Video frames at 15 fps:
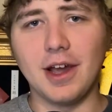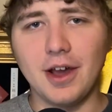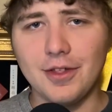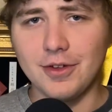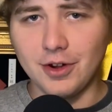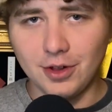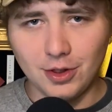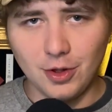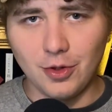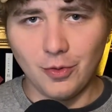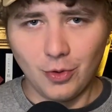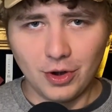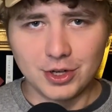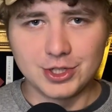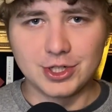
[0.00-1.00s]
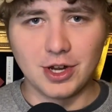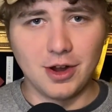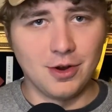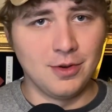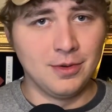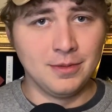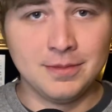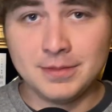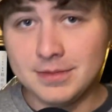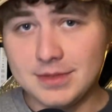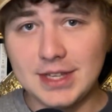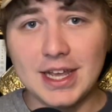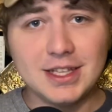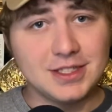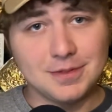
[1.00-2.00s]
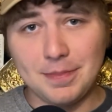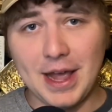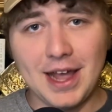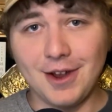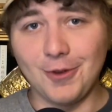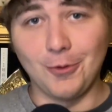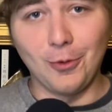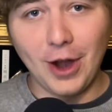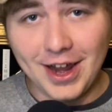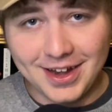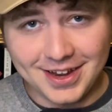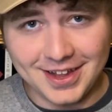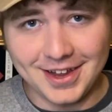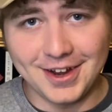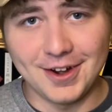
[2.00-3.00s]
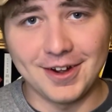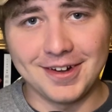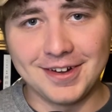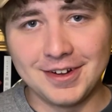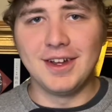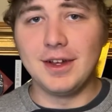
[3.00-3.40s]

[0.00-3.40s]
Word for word: other Clone Wars show dates back right here.